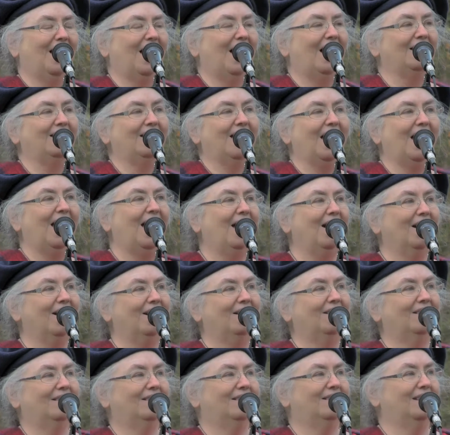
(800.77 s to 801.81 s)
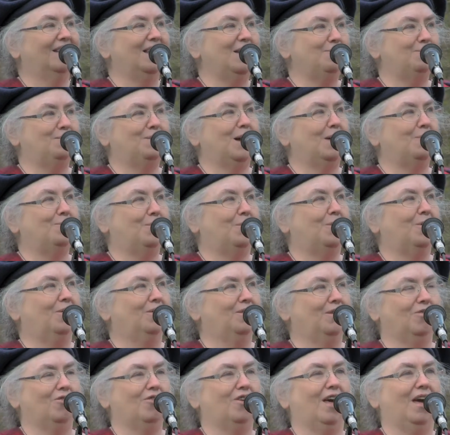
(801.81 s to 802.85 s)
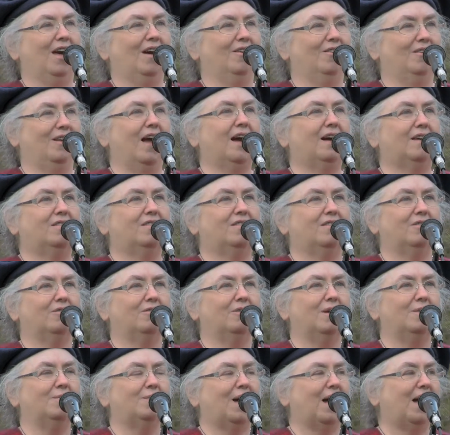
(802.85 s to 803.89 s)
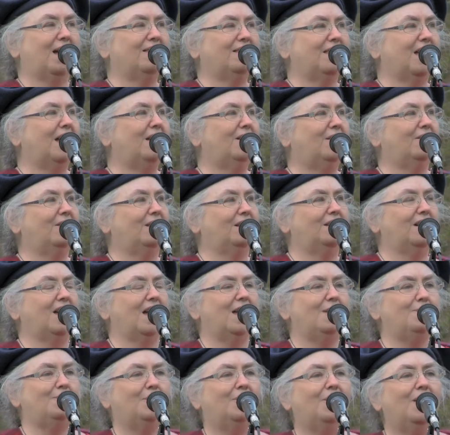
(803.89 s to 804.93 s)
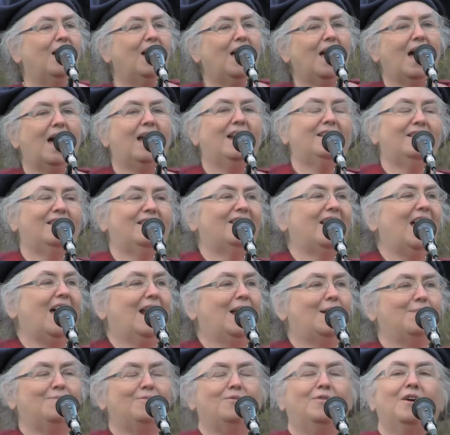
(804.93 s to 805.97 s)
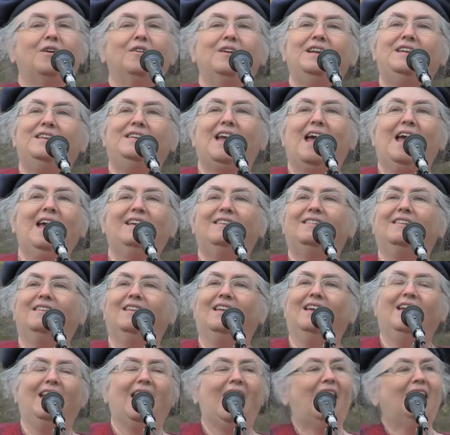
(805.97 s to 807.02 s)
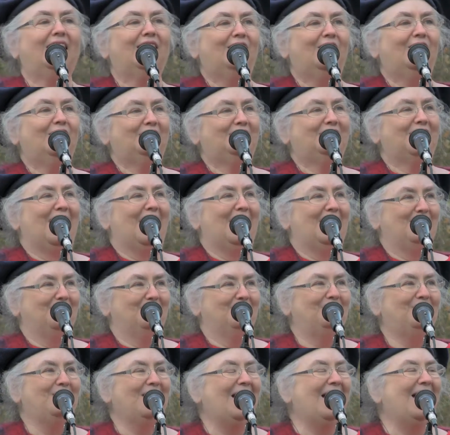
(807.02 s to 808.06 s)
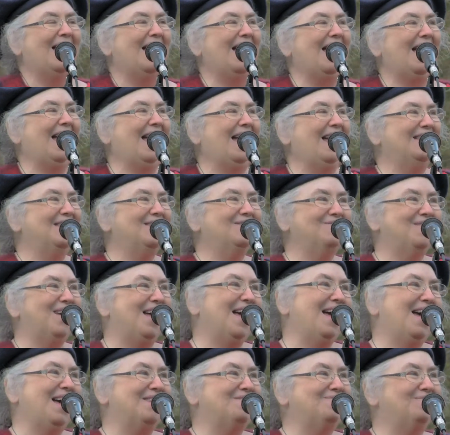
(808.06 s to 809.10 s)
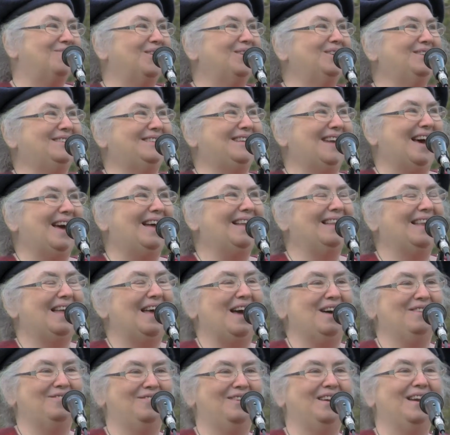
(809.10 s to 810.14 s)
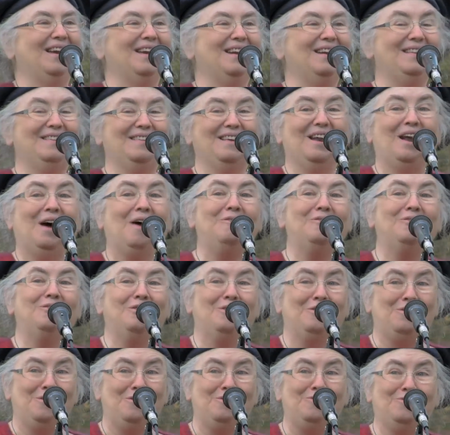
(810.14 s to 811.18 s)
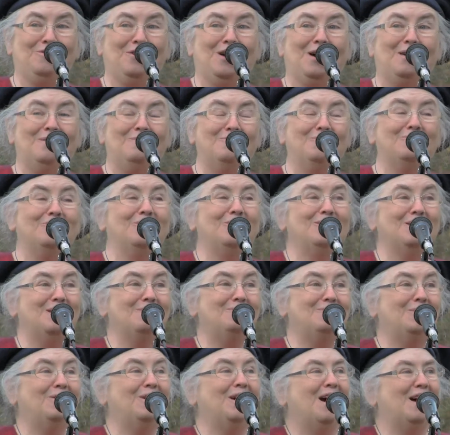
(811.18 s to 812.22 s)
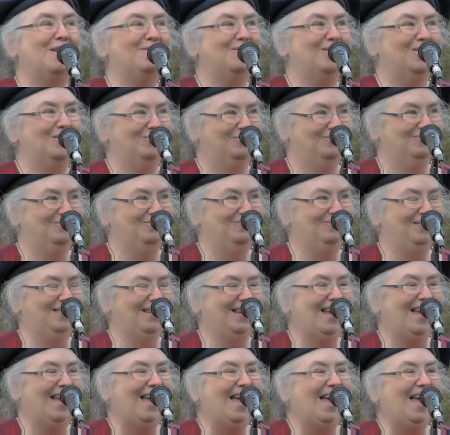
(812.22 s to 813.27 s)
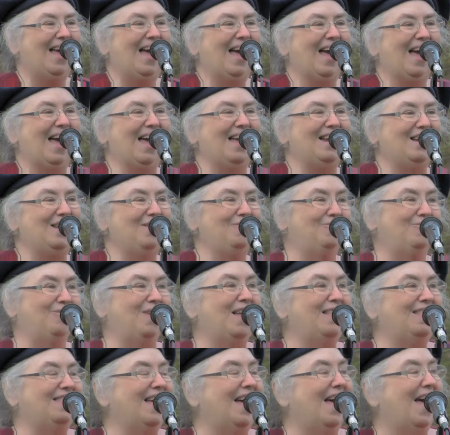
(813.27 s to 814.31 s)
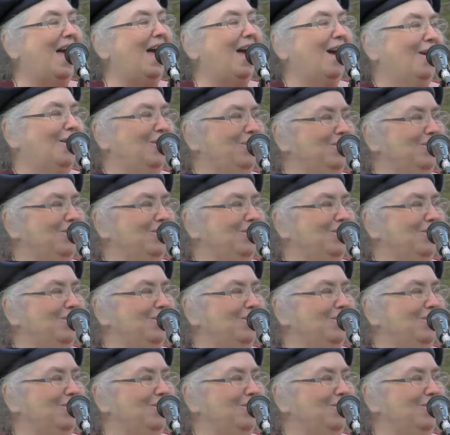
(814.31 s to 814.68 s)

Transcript: and the hare leaped up on the chair next to him and then on the table, and it sat up very daintily and looked at him. And the man burst out laughing and he said, oh, so you've come for supper. I like her reading because